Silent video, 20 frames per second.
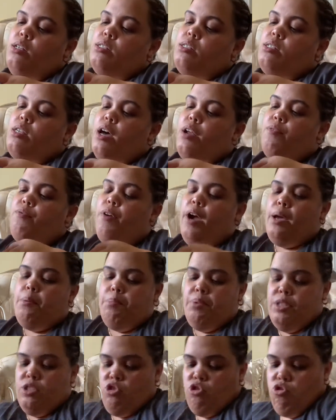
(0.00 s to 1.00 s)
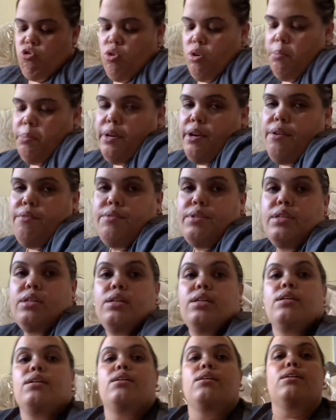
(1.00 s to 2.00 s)
Sun Ripened Strawberry.
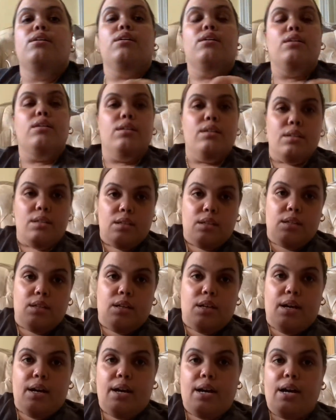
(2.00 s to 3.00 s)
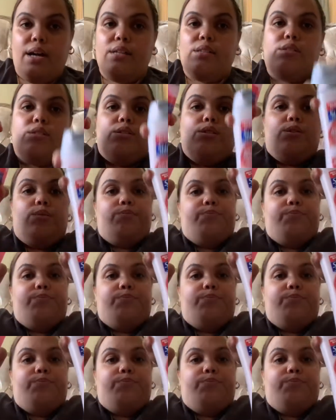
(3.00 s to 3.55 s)
I got two.